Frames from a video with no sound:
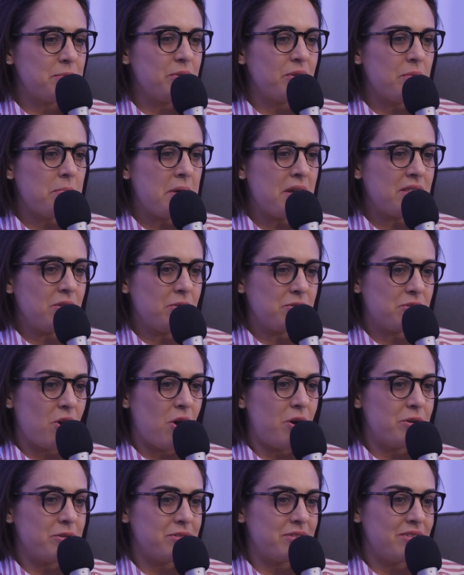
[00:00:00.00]
to make those
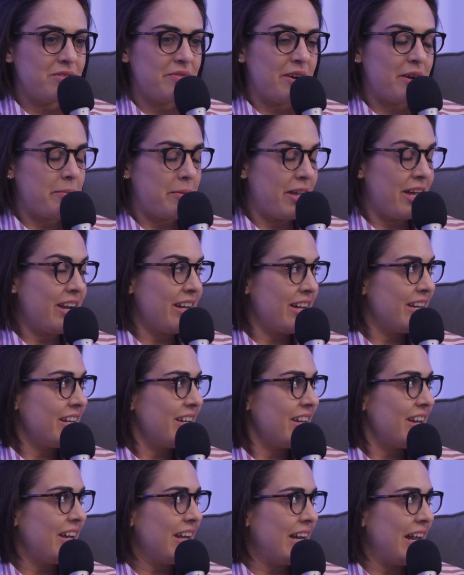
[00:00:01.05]
calls in the very beginning. Yeah.